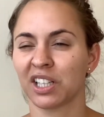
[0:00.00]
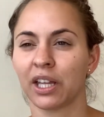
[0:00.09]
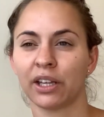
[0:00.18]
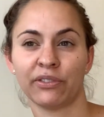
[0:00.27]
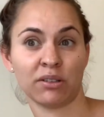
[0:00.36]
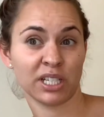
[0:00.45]

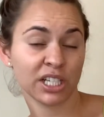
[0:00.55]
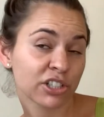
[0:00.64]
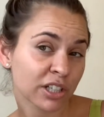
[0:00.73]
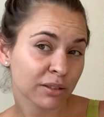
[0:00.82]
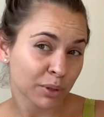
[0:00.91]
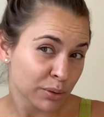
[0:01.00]

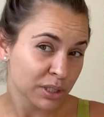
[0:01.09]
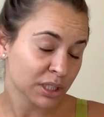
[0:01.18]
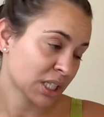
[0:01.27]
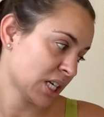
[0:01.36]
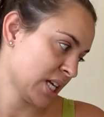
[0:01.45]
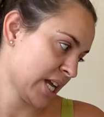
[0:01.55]
foundation
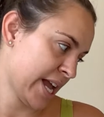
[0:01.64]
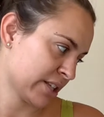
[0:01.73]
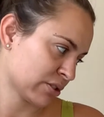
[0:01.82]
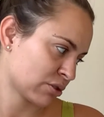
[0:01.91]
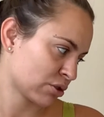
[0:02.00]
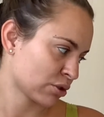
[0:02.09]
mostly, and
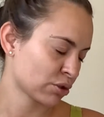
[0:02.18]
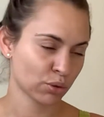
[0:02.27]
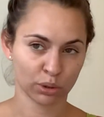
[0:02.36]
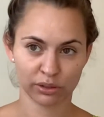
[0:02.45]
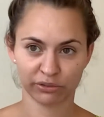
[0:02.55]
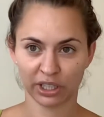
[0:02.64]
it's just sort
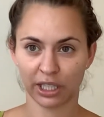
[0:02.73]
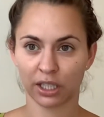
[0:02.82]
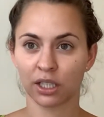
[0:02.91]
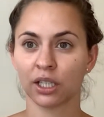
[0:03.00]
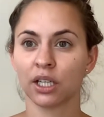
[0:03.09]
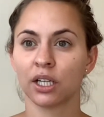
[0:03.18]
of like
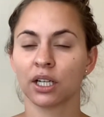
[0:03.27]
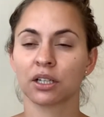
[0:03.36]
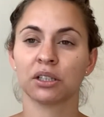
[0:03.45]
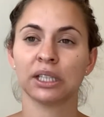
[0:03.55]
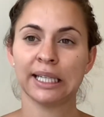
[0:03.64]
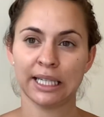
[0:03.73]

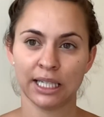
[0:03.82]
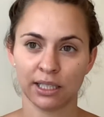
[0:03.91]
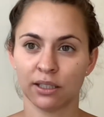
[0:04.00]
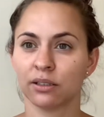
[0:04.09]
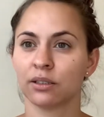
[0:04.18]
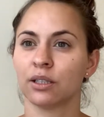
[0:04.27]
clean,
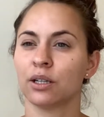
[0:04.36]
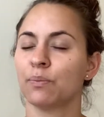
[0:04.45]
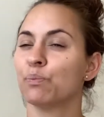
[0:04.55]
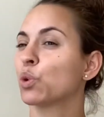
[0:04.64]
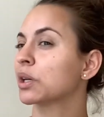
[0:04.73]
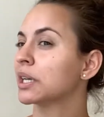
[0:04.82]

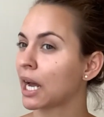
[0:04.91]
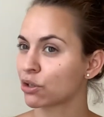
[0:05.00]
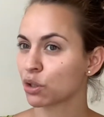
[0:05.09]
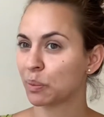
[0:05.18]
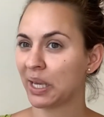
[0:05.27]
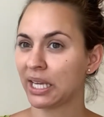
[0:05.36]
more
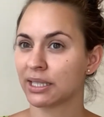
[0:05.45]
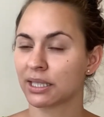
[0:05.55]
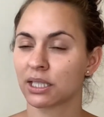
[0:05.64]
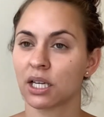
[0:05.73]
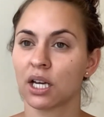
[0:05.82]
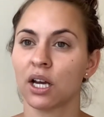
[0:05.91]
natural based
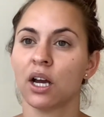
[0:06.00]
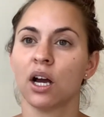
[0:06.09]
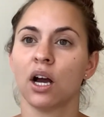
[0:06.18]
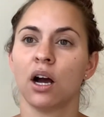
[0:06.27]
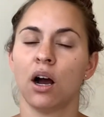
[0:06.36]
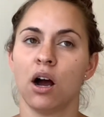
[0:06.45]

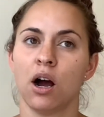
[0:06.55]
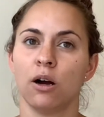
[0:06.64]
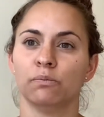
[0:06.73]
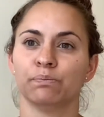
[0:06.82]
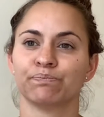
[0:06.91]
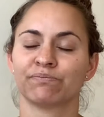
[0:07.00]

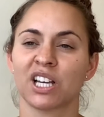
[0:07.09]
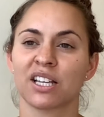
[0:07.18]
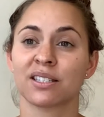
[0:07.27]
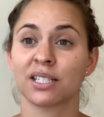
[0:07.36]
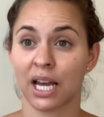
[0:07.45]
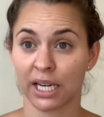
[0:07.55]

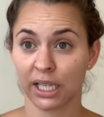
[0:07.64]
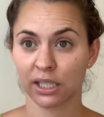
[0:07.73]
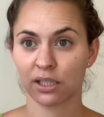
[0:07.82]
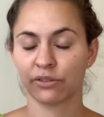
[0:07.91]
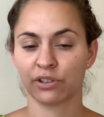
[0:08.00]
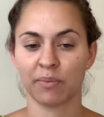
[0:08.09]
aesthetic
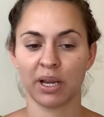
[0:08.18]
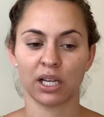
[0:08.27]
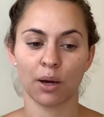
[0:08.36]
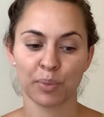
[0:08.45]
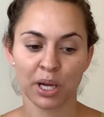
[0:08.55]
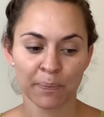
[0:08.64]
for
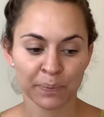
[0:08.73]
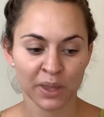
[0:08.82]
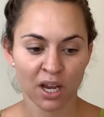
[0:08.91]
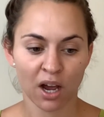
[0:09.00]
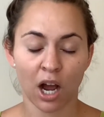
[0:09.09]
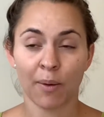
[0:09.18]
makeup.
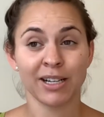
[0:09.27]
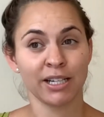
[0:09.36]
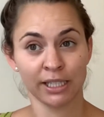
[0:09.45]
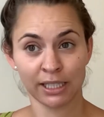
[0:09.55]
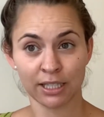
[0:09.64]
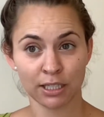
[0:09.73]
I did
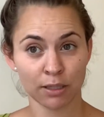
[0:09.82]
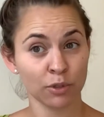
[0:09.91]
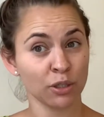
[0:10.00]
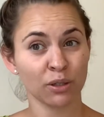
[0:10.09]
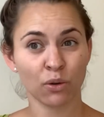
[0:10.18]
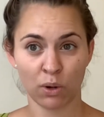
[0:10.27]
get some
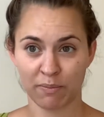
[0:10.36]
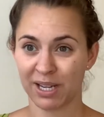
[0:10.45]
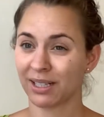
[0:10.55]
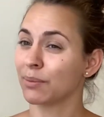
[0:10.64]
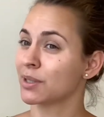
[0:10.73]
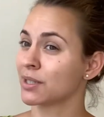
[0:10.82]
new equipment.
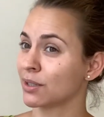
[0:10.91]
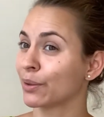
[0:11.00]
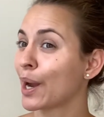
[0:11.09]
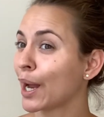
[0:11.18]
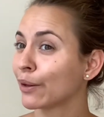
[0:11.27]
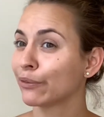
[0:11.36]
I'm still
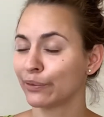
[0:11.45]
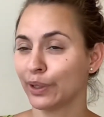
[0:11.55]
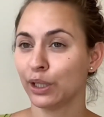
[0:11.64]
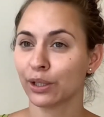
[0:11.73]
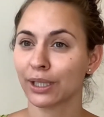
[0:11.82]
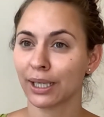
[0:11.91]
kind of
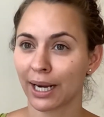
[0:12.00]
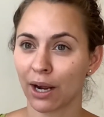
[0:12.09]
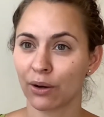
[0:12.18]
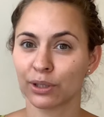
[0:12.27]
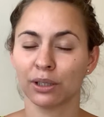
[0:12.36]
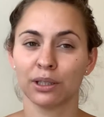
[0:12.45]
figuring it
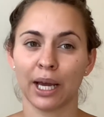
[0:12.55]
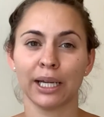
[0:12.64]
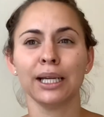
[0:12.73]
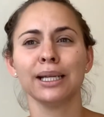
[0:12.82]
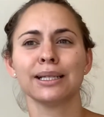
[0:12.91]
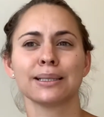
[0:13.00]
out. The
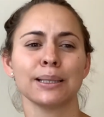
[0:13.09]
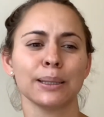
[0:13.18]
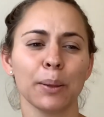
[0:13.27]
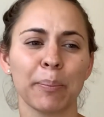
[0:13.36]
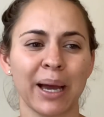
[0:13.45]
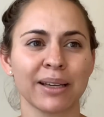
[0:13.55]
lighting isn't the
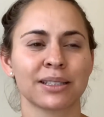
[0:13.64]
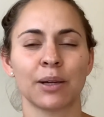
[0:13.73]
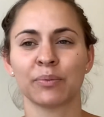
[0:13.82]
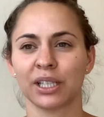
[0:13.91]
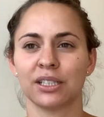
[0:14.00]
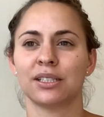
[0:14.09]
best. I'm like